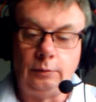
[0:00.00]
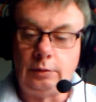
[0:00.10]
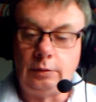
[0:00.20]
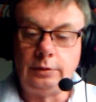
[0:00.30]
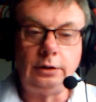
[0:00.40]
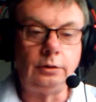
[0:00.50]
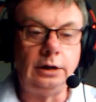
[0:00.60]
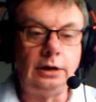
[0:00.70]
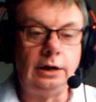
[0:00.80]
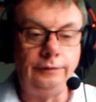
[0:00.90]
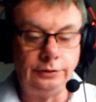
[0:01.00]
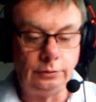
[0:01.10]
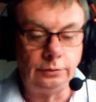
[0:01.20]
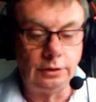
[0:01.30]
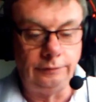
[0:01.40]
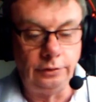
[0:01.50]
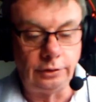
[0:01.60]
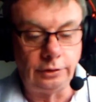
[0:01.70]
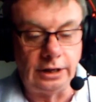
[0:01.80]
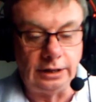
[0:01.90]
And what we're now going to have is we're going to have
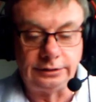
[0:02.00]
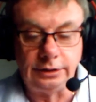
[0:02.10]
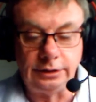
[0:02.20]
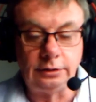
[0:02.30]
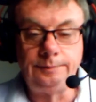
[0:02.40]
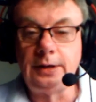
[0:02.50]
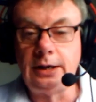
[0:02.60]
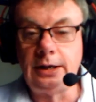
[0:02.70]
another case here.